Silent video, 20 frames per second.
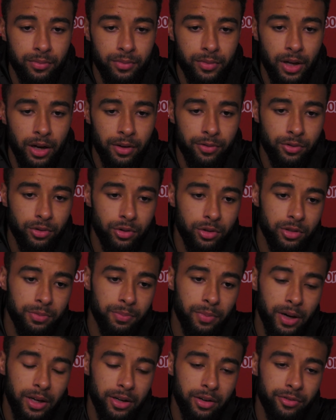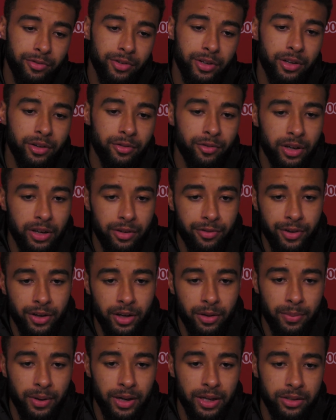Yeah, of course, but I don't think you can really
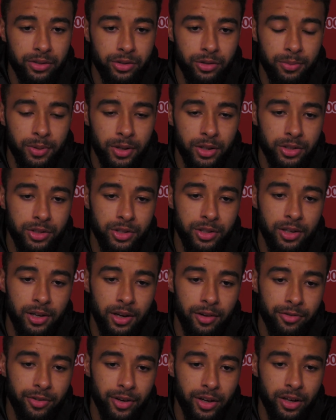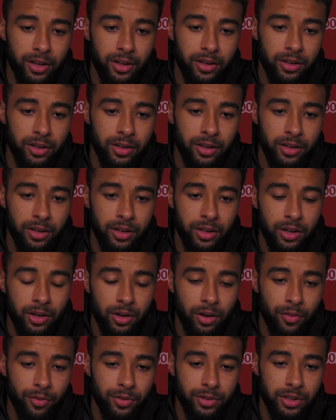think about it too much. I think
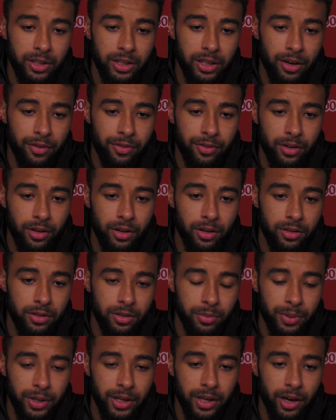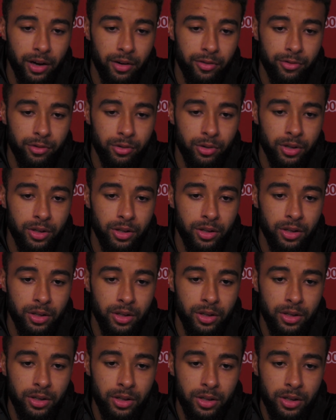obviously you have to be careful and
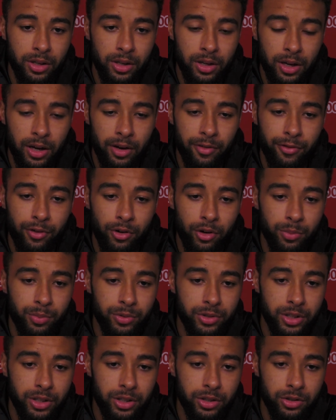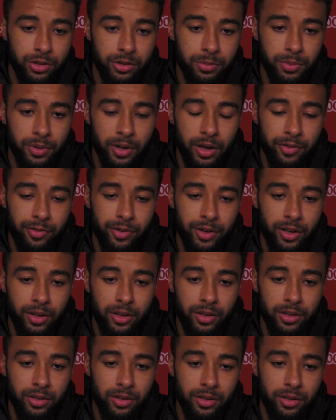follow procedures, but I
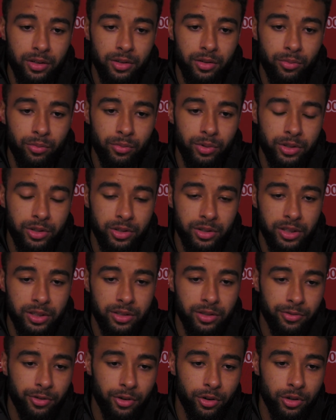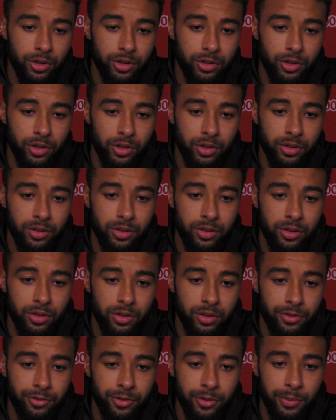think we just need to focus on
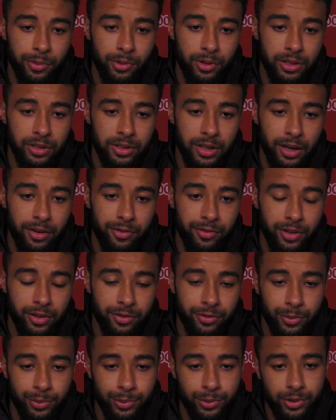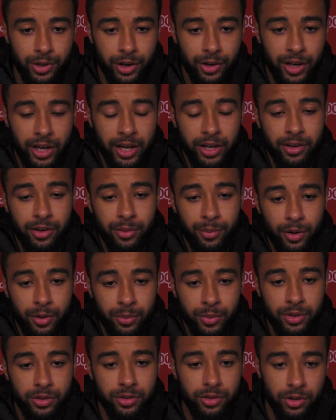the footballing side of things. Football's going ahead at the
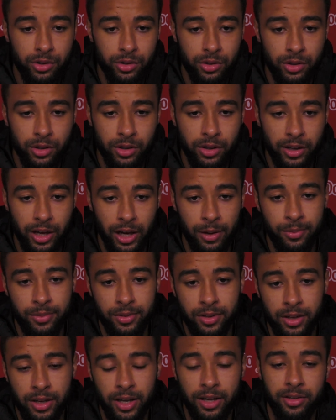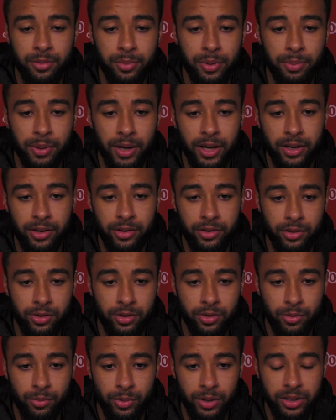moment, so games are there to be played and
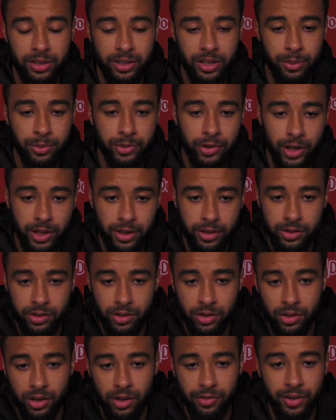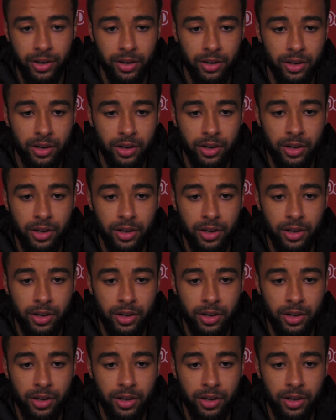we need to keep training, so I think